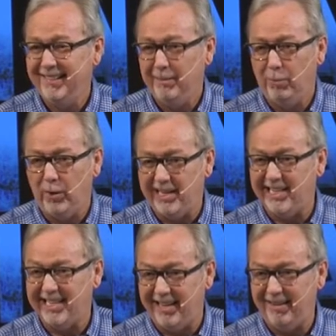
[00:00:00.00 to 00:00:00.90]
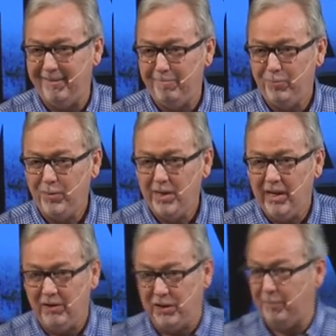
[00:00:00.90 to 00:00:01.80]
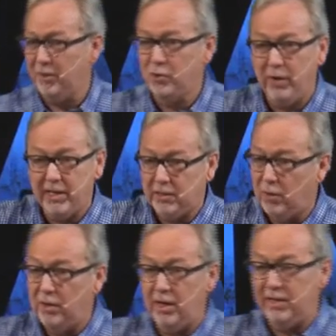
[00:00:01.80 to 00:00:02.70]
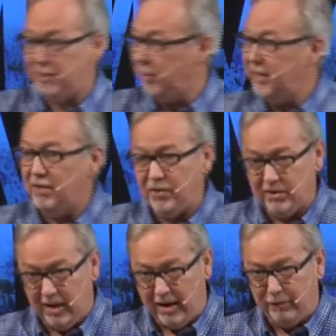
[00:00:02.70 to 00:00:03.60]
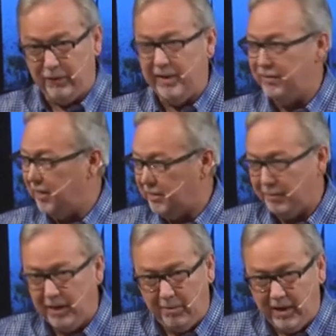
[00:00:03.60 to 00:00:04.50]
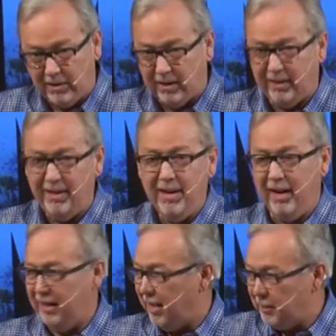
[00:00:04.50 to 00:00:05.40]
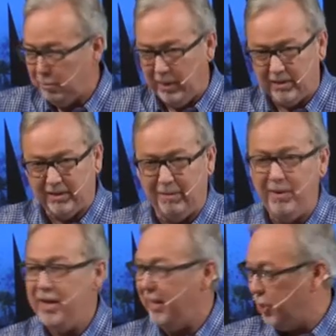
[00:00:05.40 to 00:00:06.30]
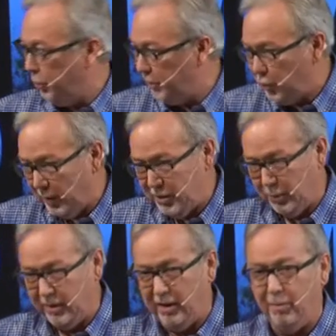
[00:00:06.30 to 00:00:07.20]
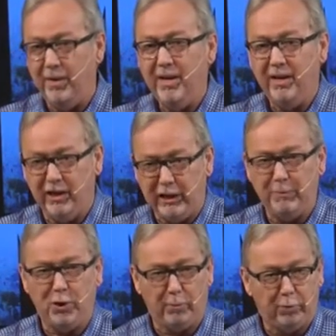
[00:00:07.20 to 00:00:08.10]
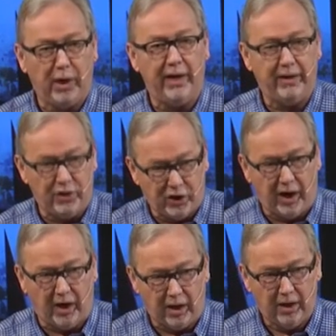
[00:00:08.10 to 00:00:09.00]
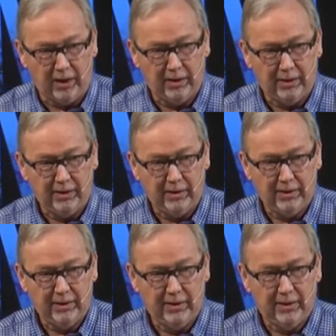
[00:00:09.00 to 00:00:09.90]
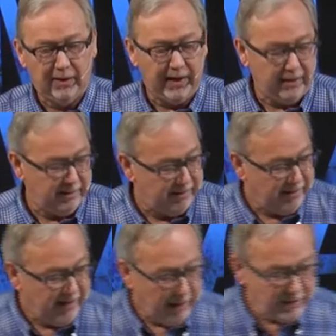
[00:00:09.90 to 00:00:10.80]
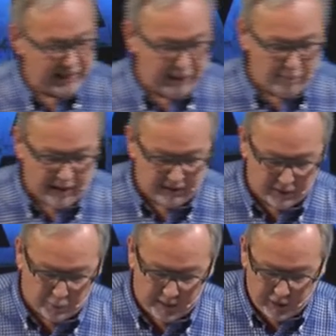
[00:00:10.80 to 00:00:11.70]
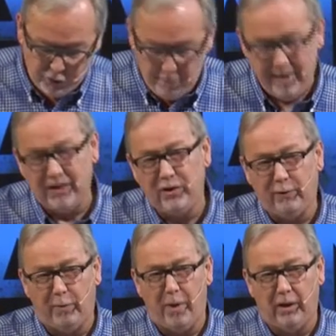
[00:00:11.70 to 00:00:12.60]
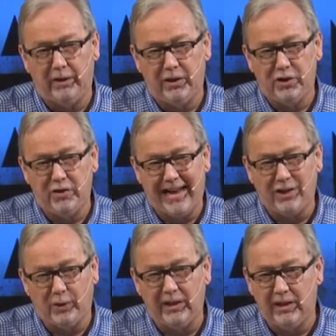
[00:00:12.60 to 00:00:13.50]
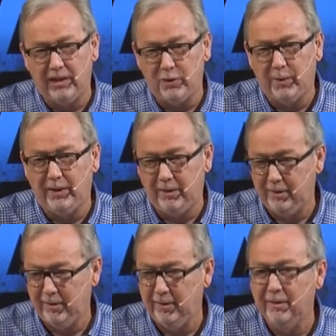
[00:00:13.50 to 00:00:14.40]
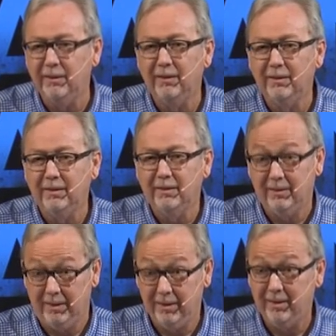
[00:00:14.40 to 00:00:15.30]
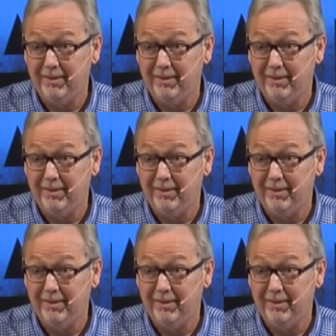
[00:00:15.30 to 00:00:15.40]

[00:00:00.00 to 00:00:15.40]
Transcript: Boy, does it. If something's great's going on in someone else's life and they've done something amazing and God has blessed them and you rejoice with them, it keeps your pride in check. Mm. Right? I was thinking about it this week. Could you imagine if our politicians actually did this one? Mm.